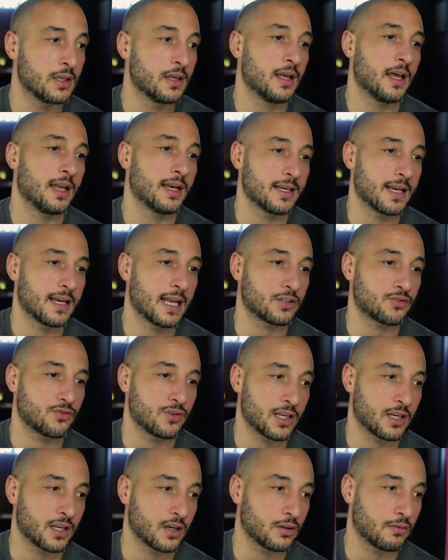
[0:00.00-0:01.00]
and then
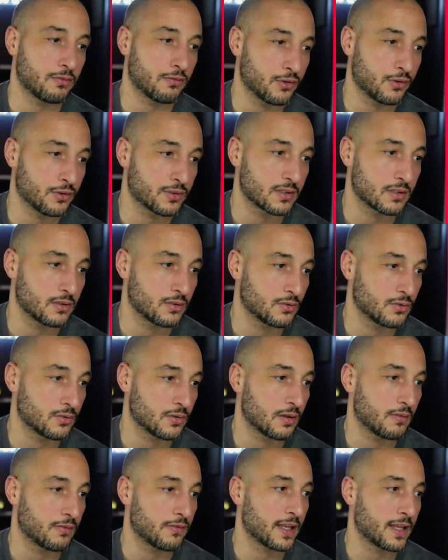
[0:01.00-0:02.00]
naturally go through to
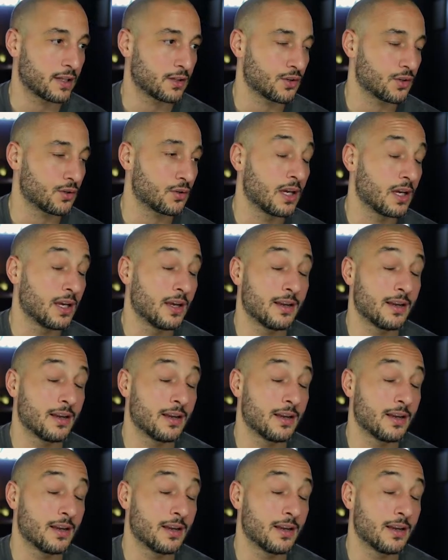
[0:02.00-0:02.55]
the thank you.